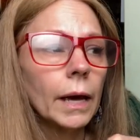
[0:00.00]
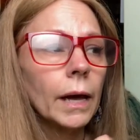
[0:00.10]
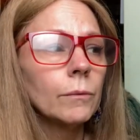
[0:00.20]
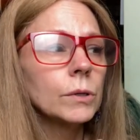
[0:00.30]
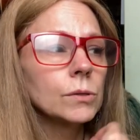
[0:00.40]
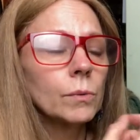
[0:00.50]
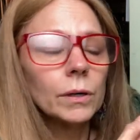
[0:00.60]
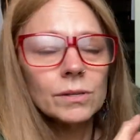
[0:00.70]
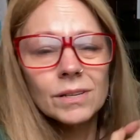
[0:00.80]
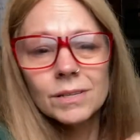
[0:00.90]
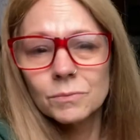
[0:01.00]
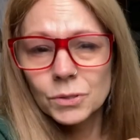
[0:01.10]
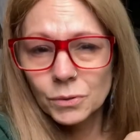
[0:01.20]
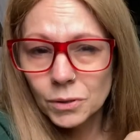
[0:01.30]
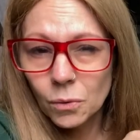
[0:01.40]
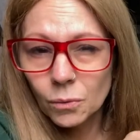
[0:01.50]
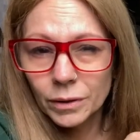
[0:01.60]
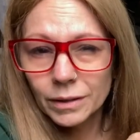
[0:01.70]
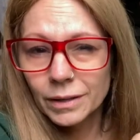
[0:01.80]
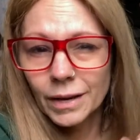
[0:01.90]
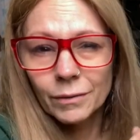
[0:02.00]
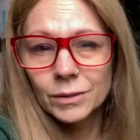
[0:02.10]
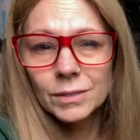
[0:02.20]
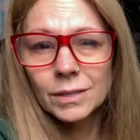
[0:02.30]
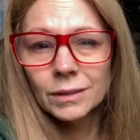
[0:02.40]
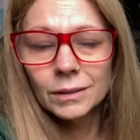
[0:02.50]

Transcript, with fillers: And what's worse is it was recorded and now it's going to